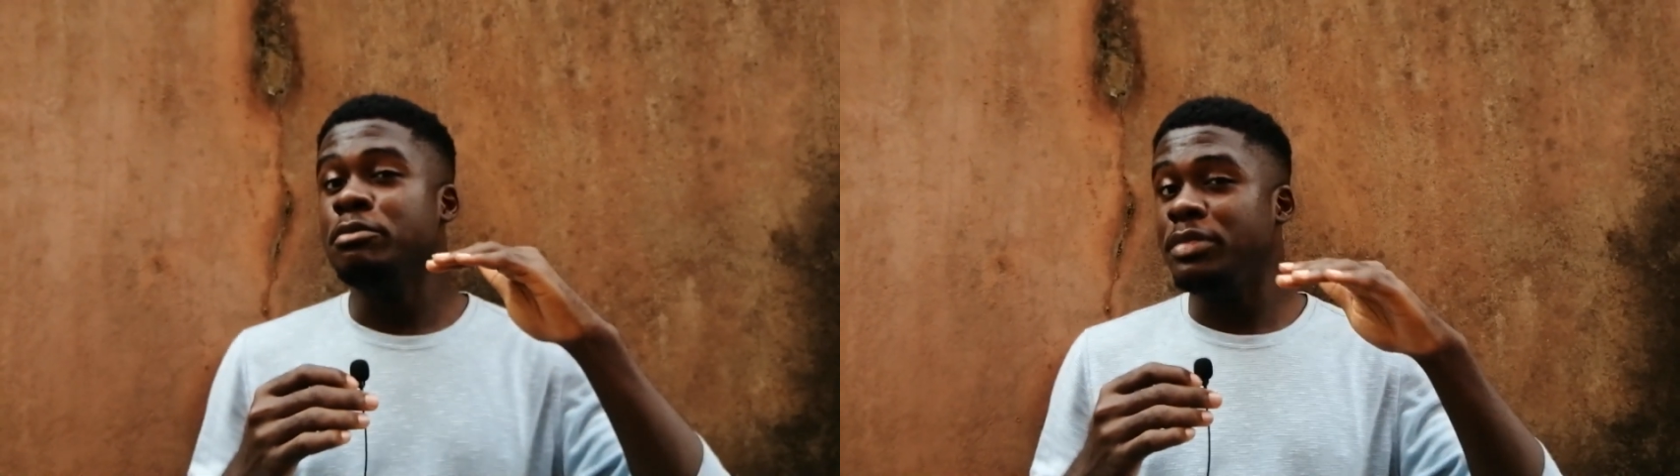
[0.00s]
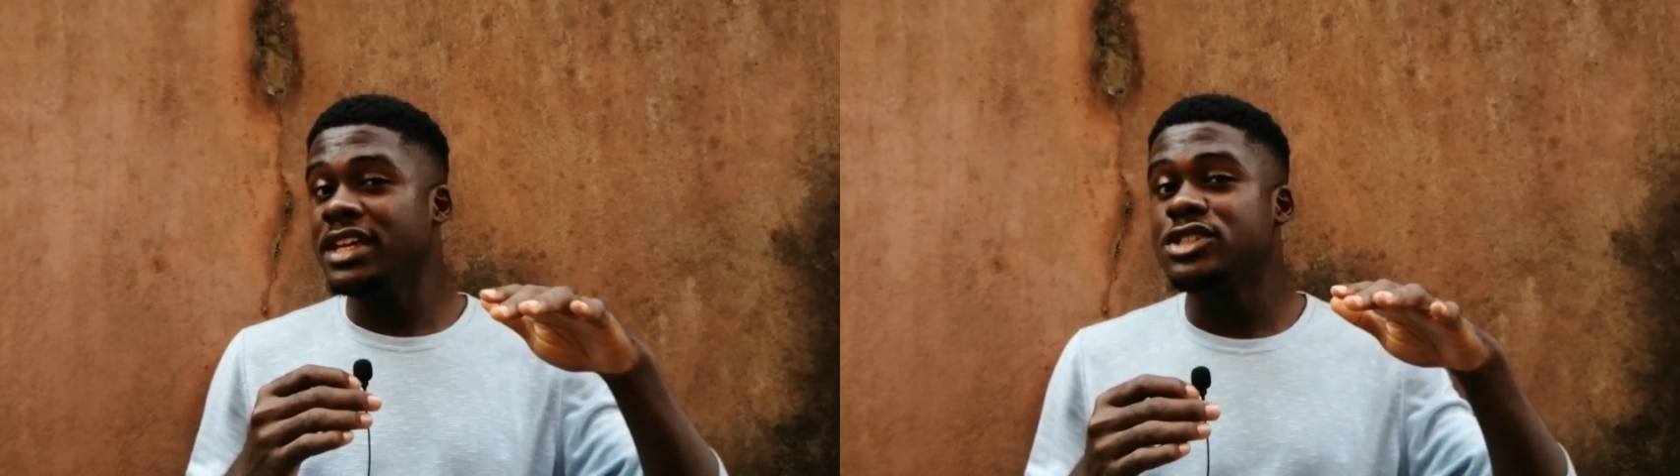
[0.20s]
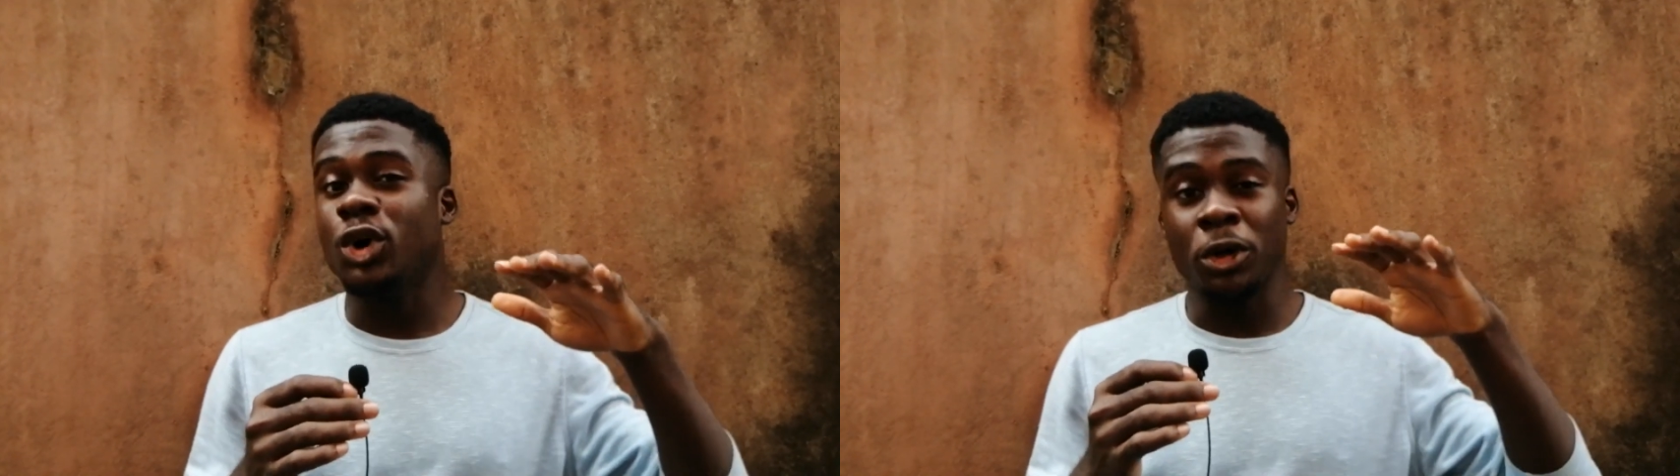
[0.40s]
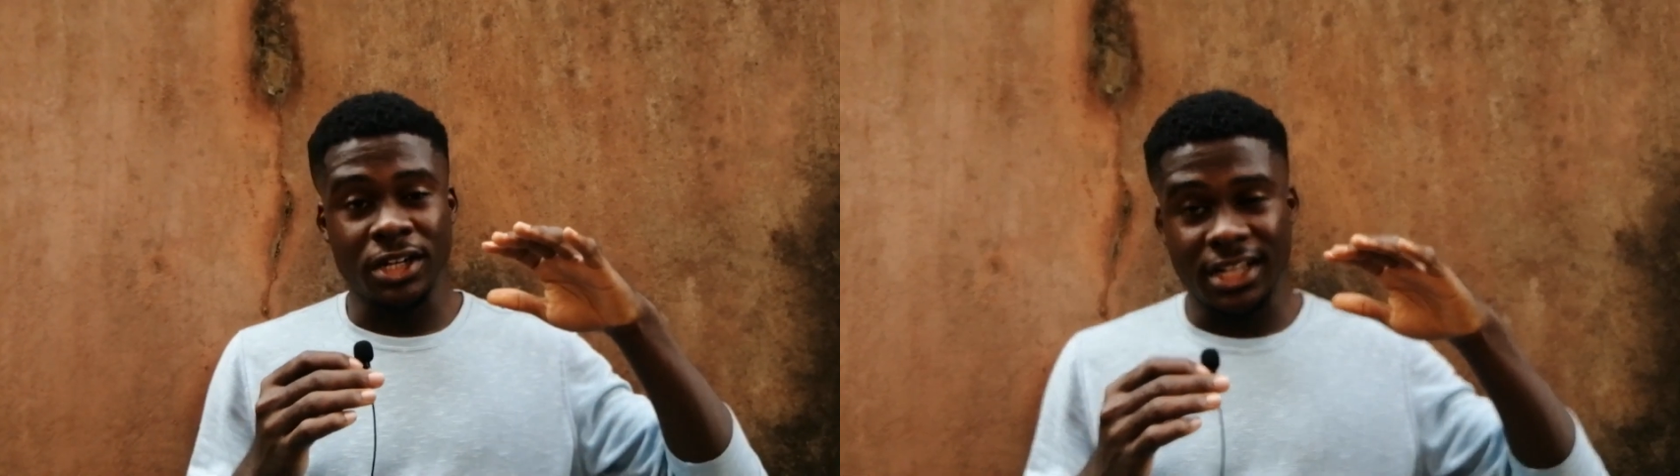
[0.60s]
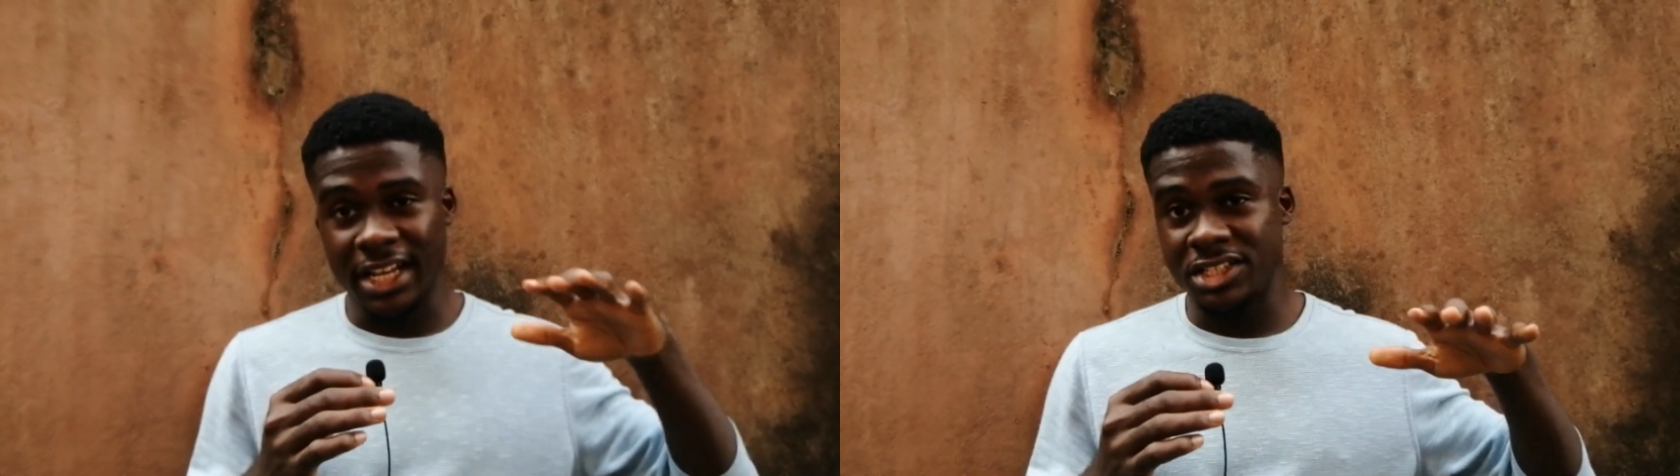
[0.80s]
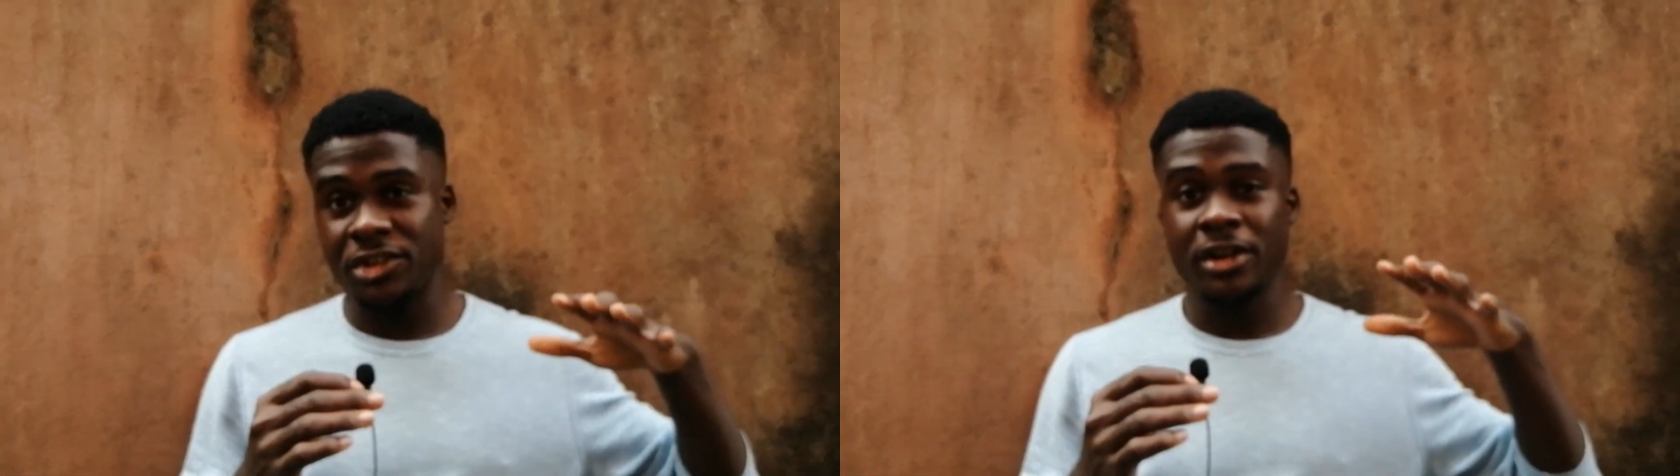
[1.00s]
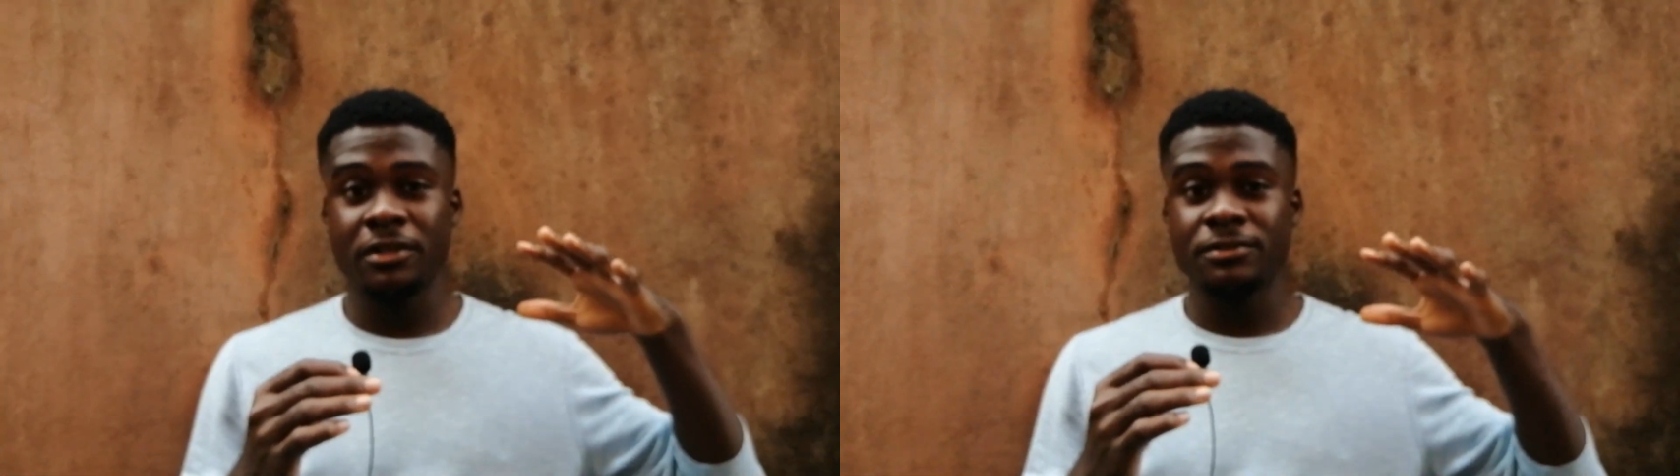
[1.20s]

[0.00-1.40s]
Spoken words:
based on the Nigerian